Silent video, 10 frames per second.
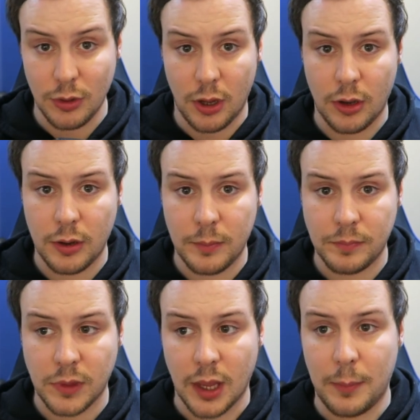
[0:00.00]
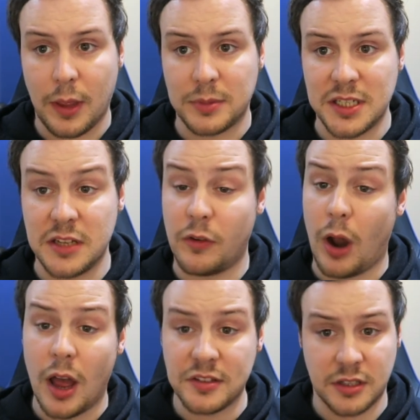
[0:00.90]
lot. It becomes easier
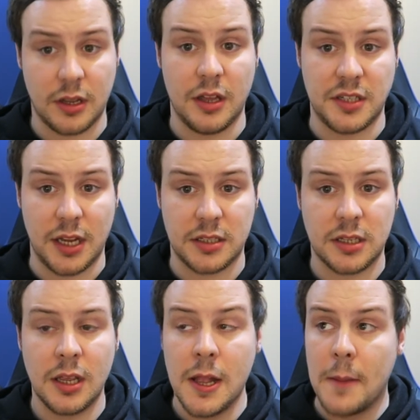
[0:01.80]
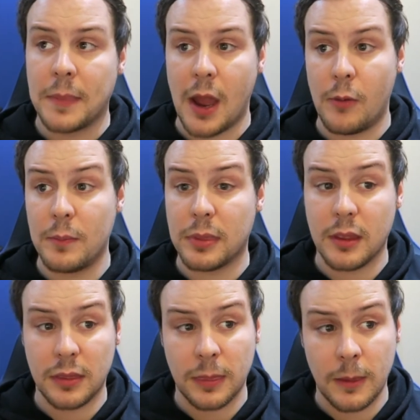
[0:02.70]
for us to digest. Now,
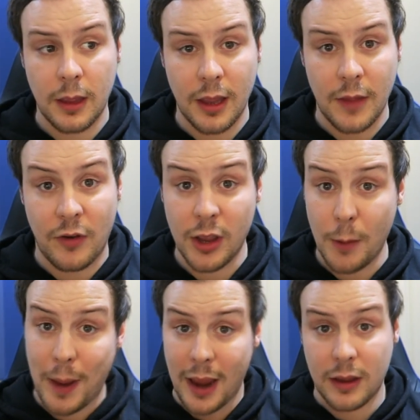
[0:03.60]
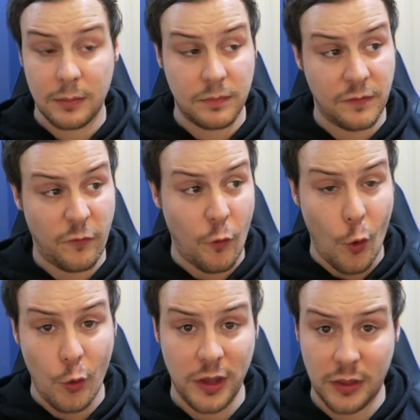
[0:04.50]
if I go back
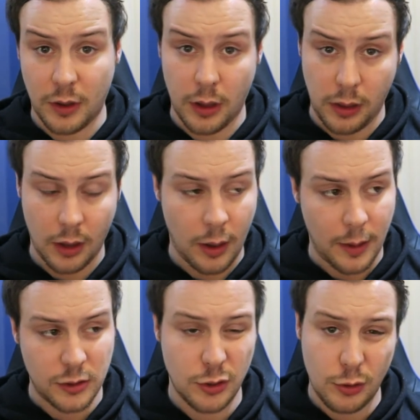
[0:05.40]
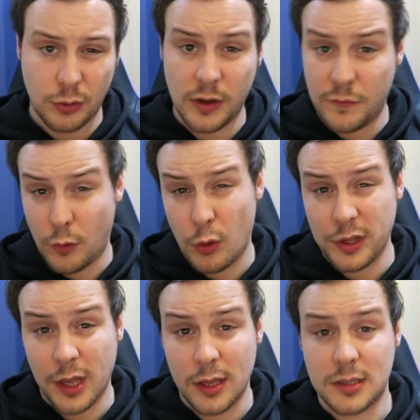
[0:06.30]
2, 3, 4
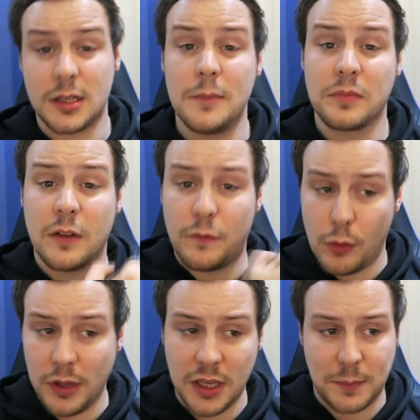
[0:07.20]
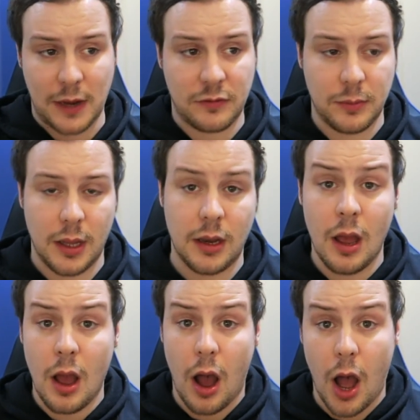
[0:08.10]
years, 4 years back from then,
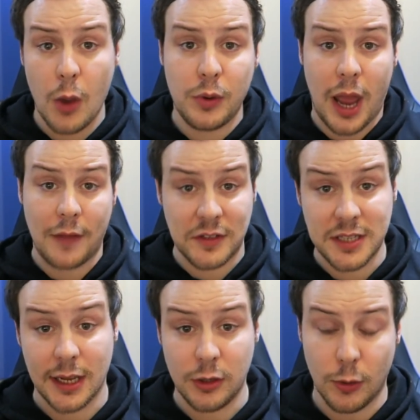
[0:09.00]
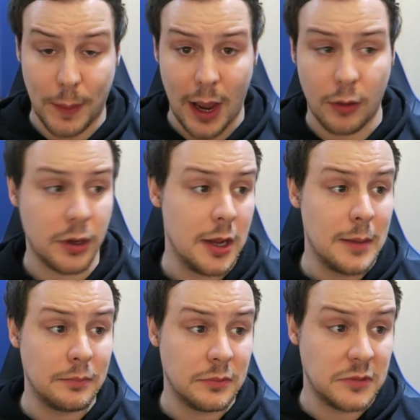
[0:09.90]
I would have to tell you about
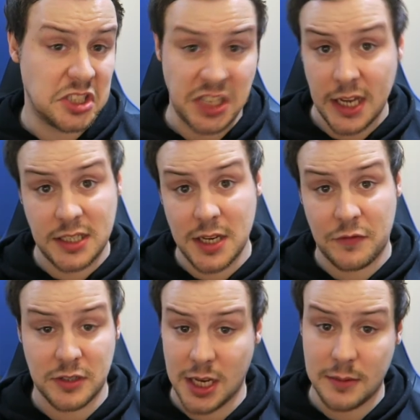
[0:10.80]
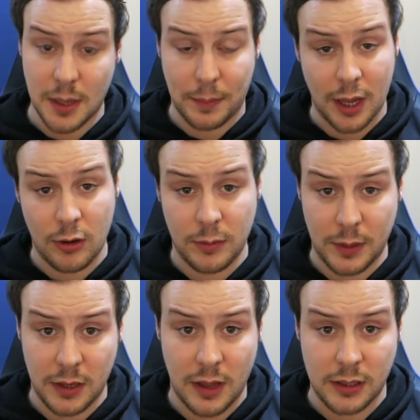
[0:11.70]
6 different teams that player had
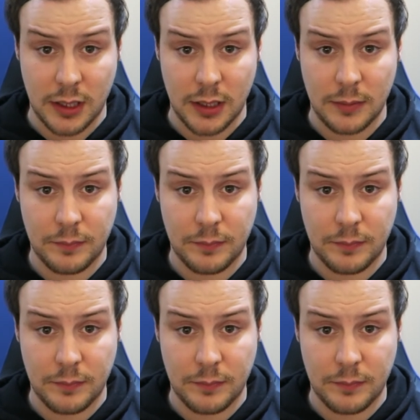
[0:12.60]
been in that year.